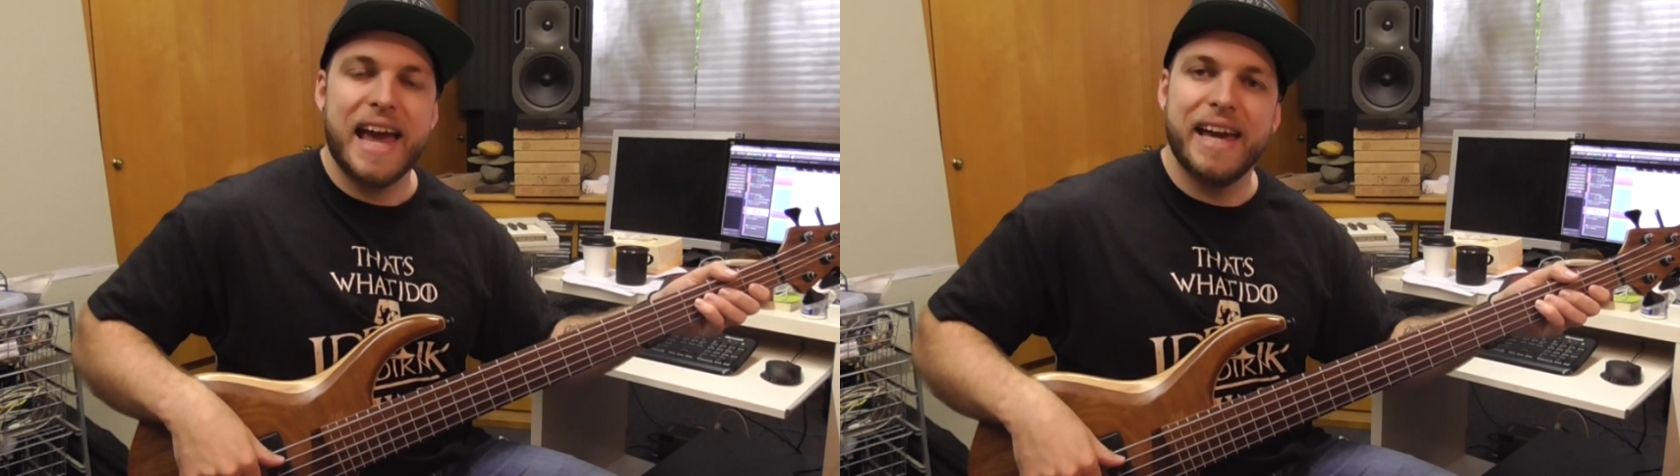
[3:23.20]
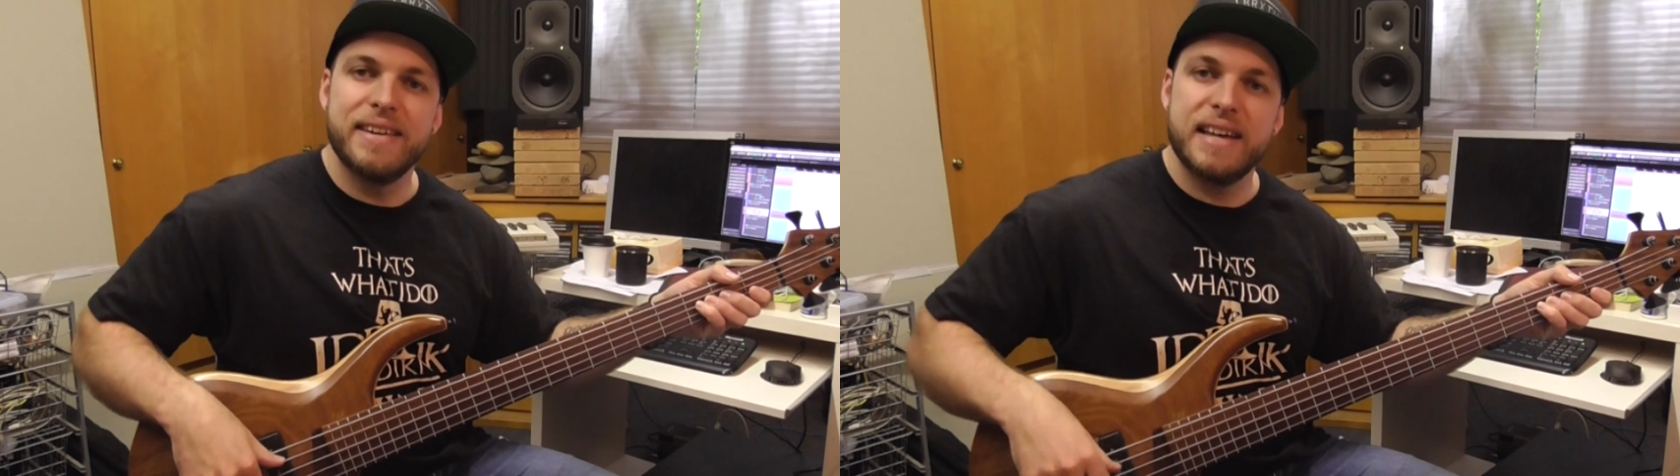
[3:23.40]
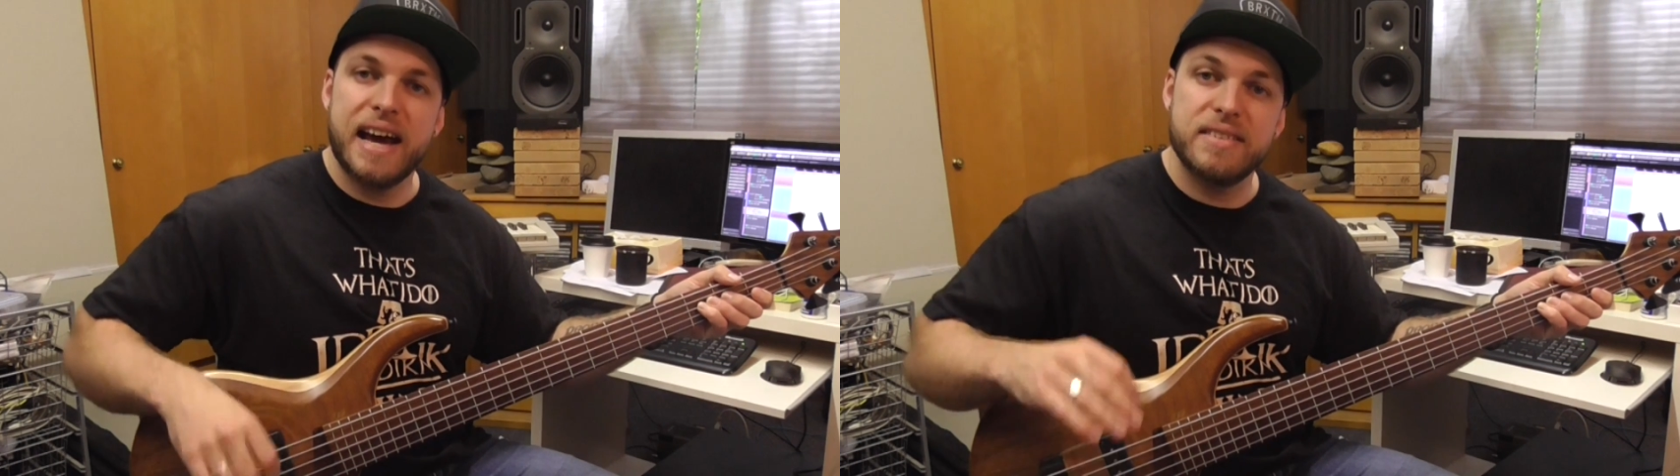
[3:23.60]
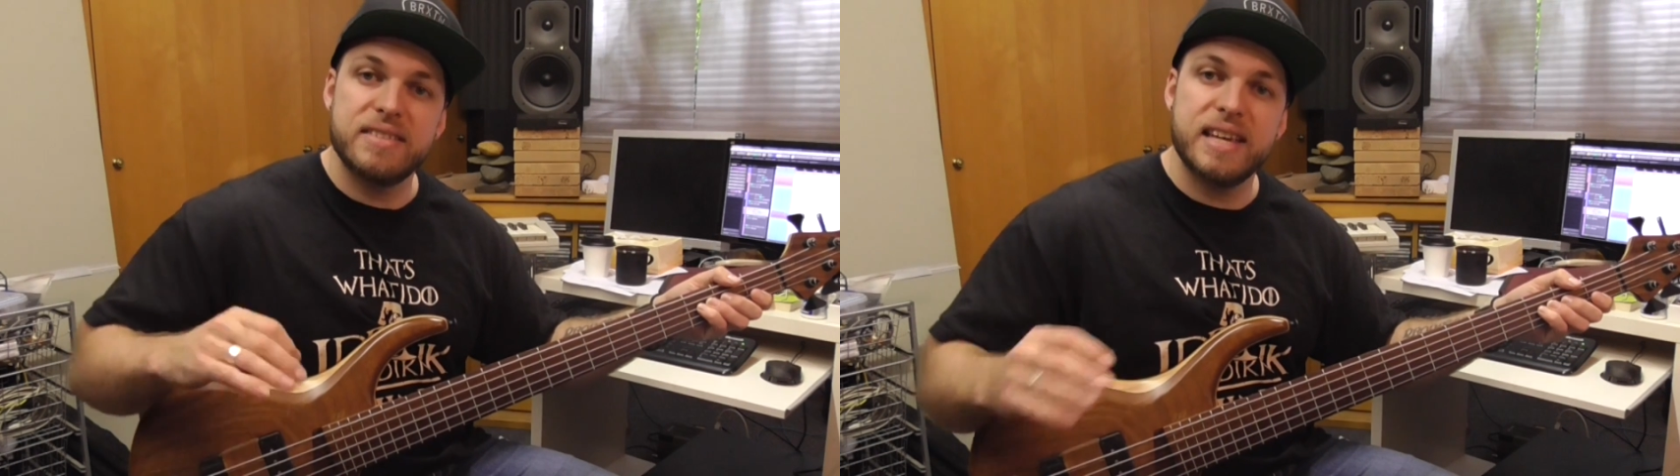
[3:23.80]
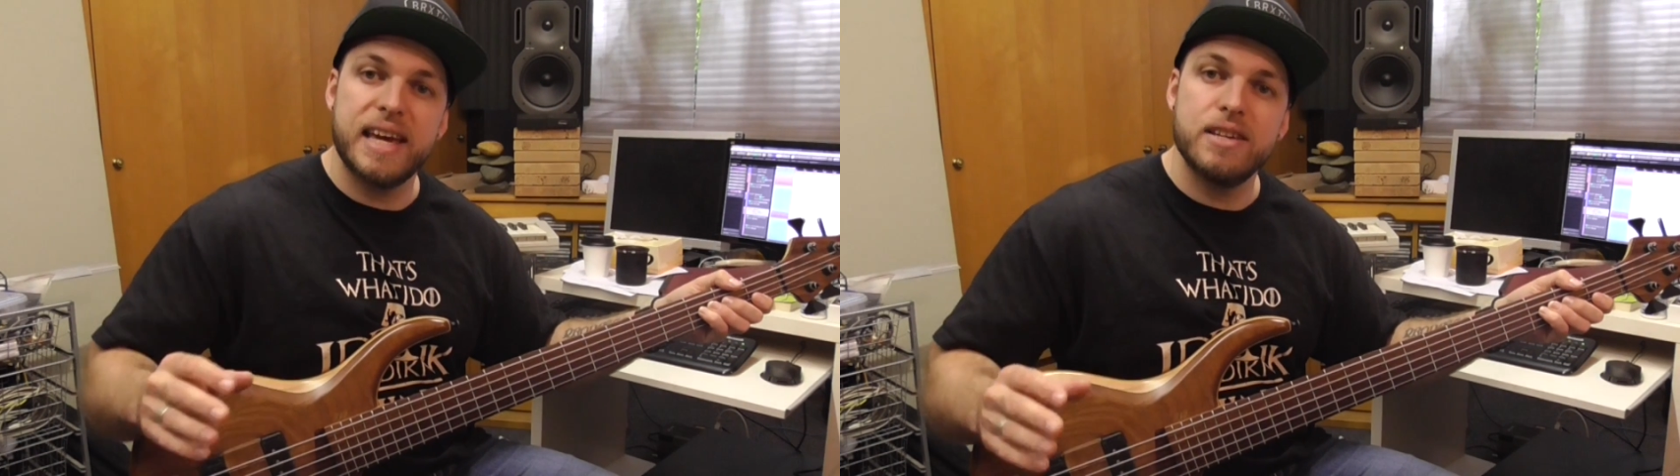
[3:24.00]
and
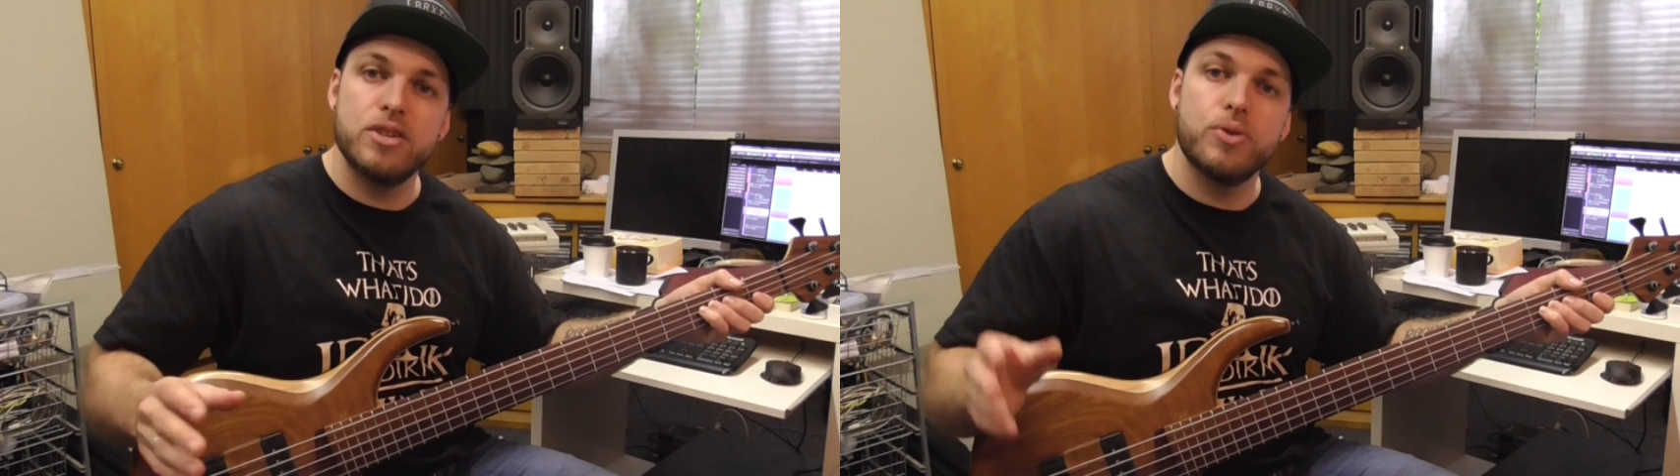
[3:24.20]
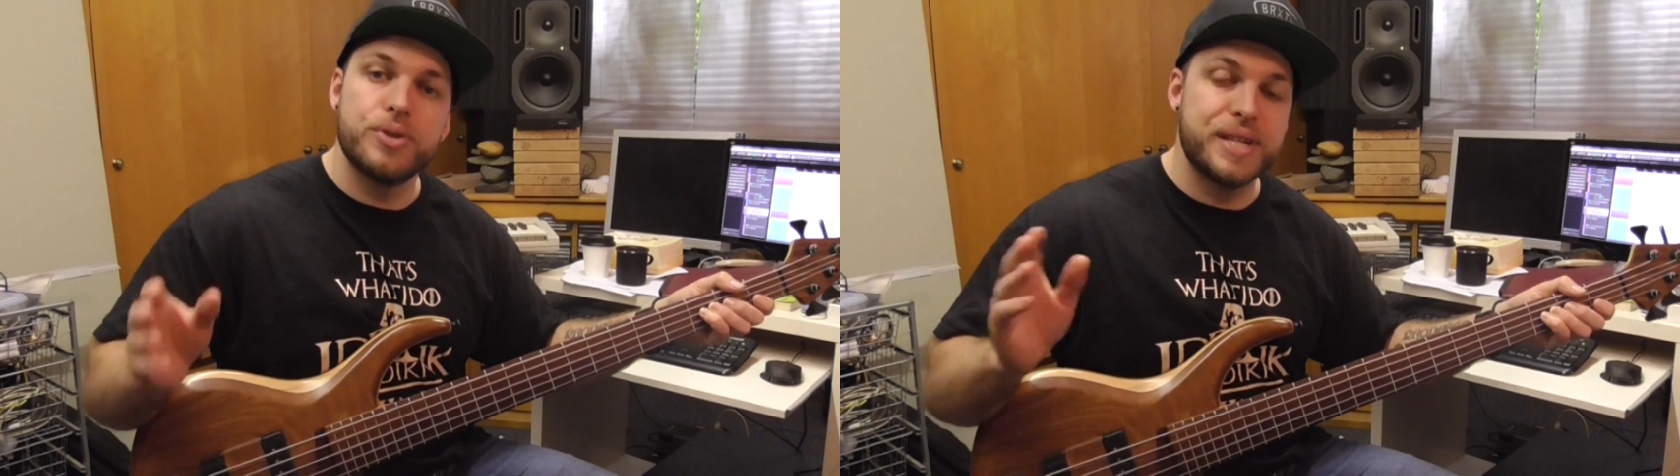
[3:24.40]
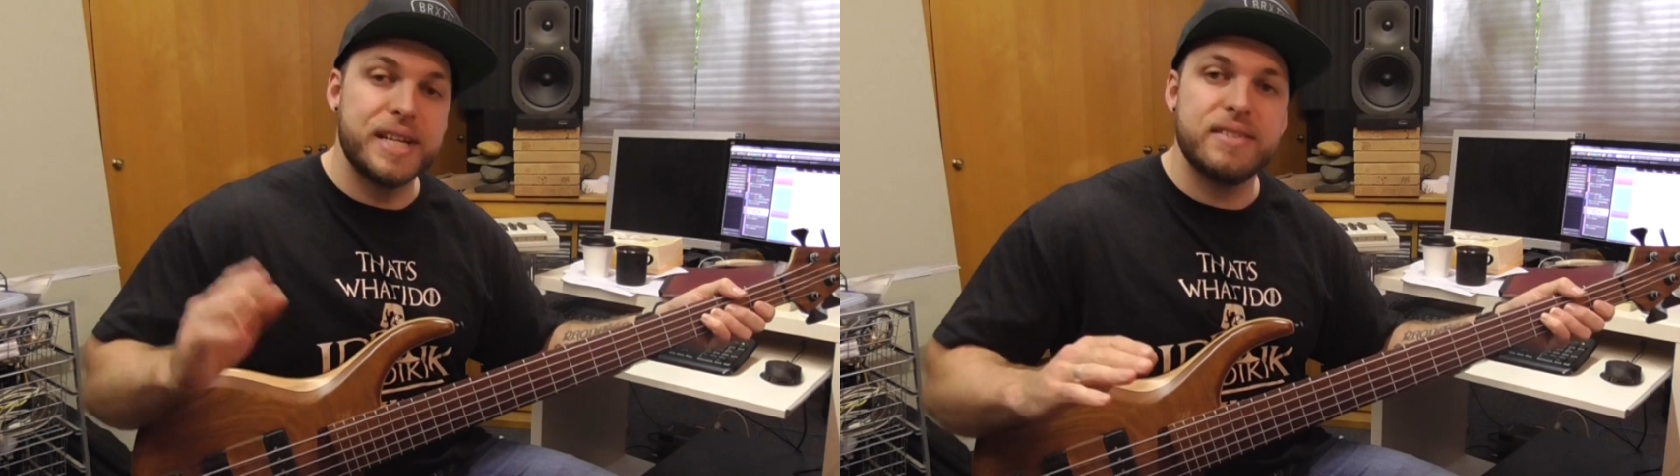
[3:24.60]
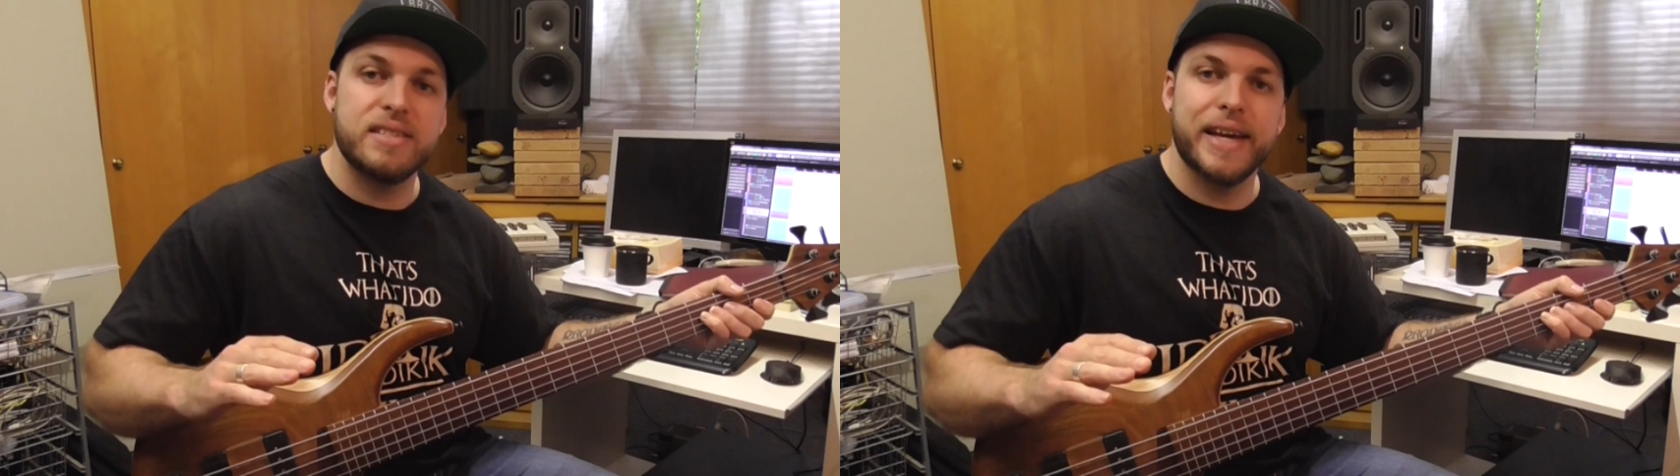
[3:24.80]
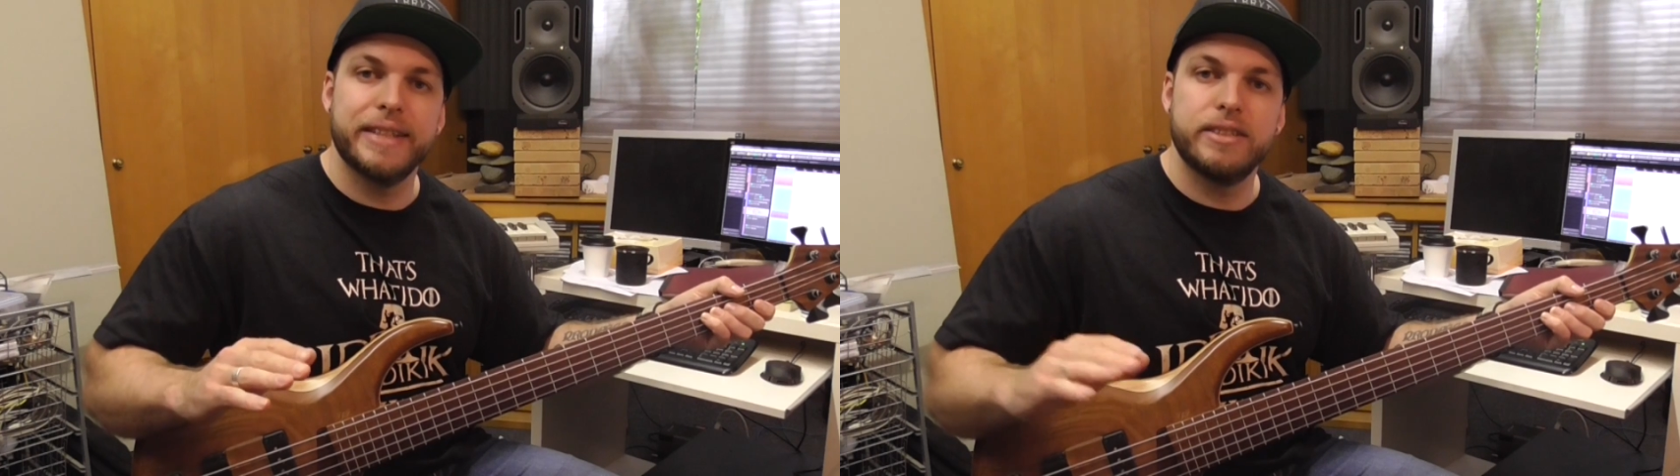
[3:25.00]
ascend or
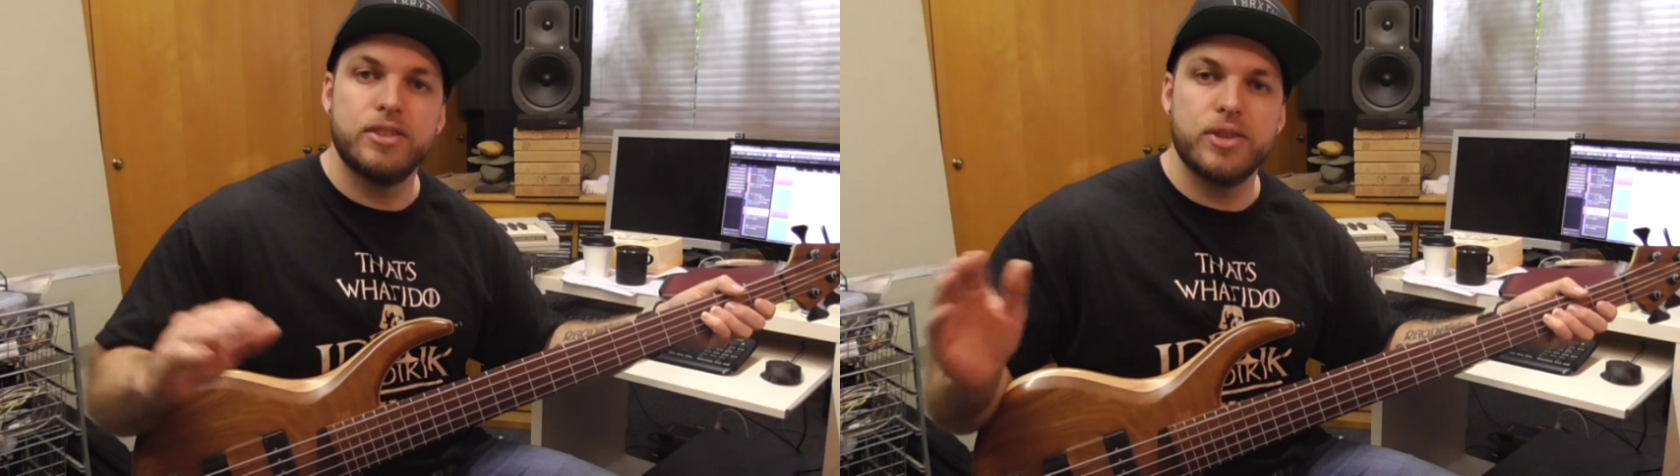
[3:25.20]
descend